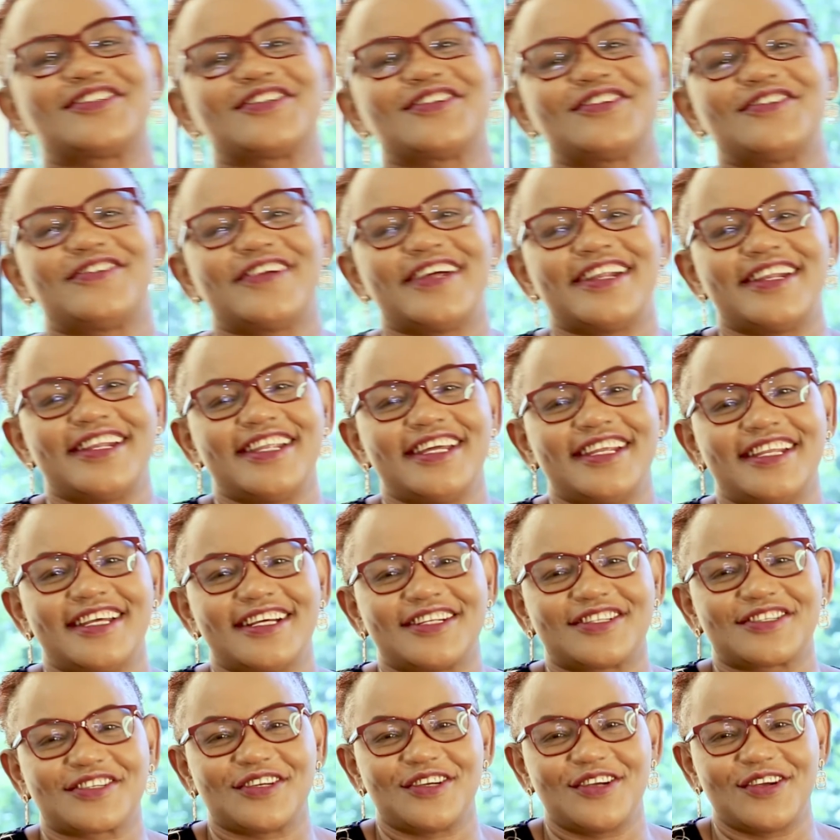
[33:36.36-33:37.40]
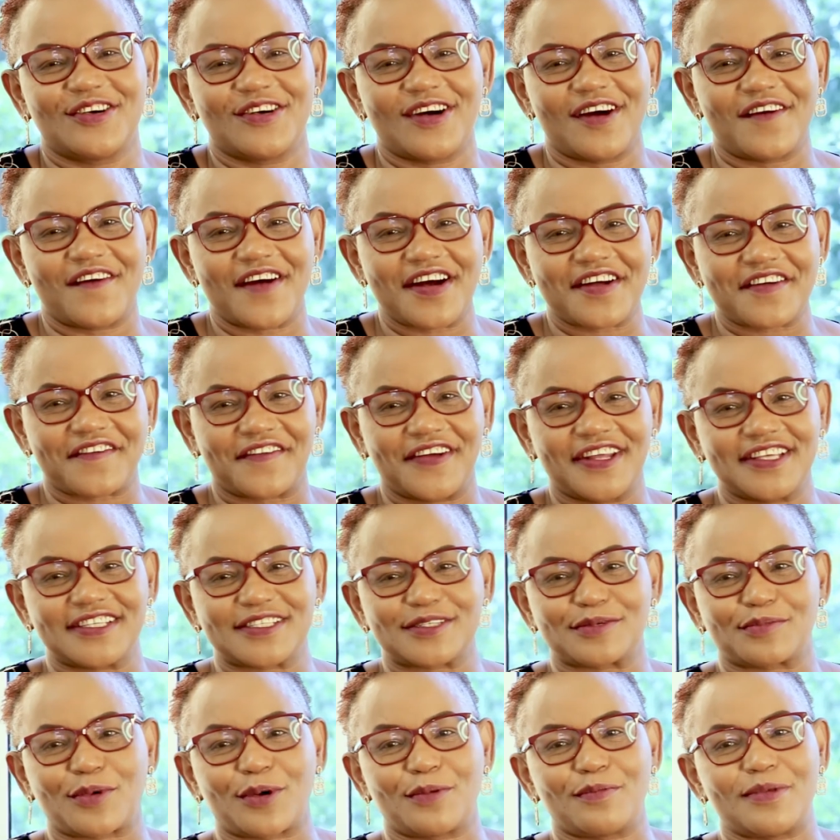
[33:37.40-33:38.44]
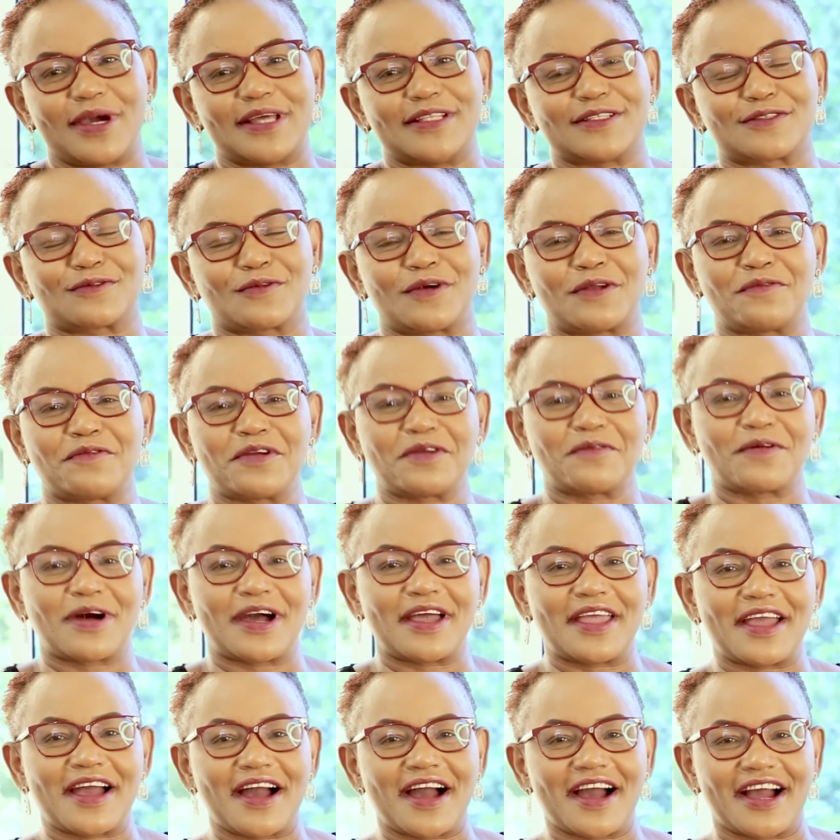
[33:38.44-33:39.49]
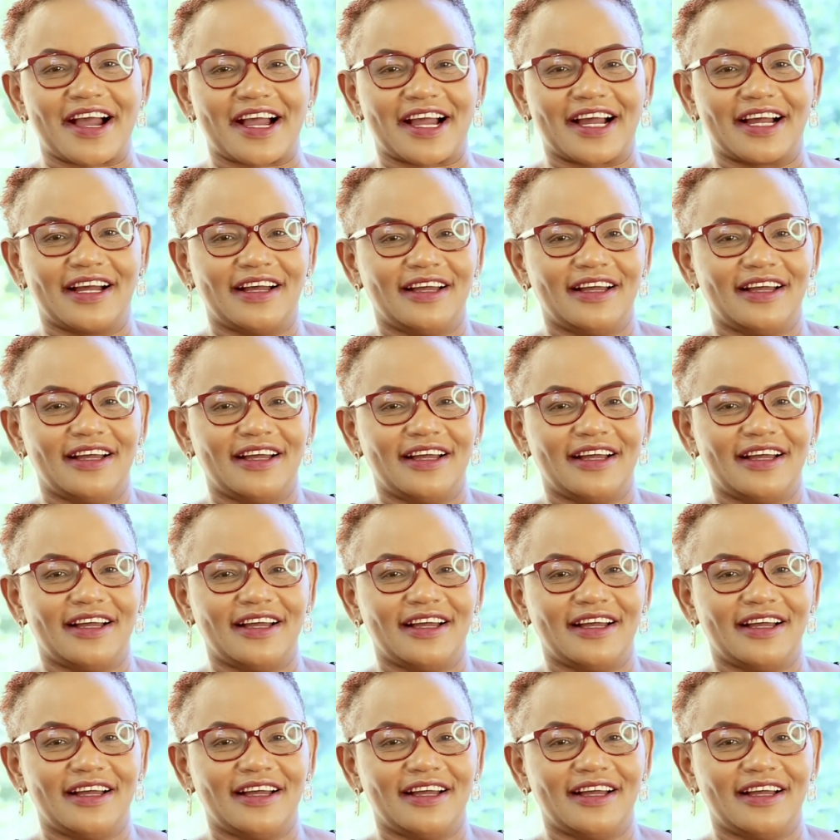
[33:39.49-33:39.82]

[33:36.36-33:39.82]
children needed to know our crazy moments when we were young.